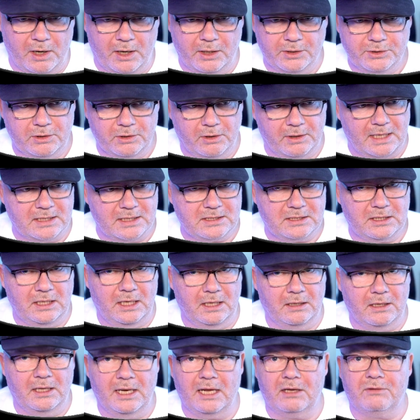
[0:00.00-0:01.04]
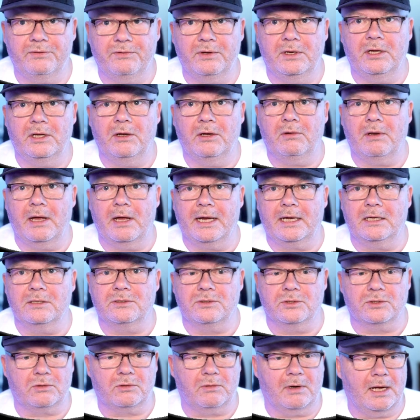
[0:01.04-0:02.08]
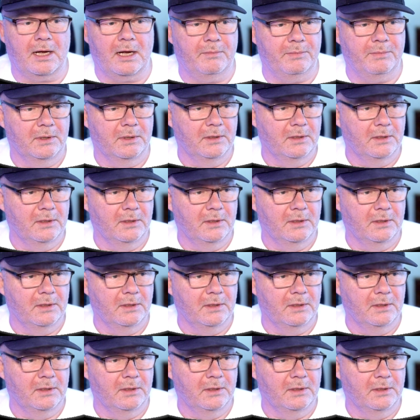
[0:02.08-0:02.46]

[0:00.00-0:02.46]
All right, I'll see you in the next video. Like and subscribe.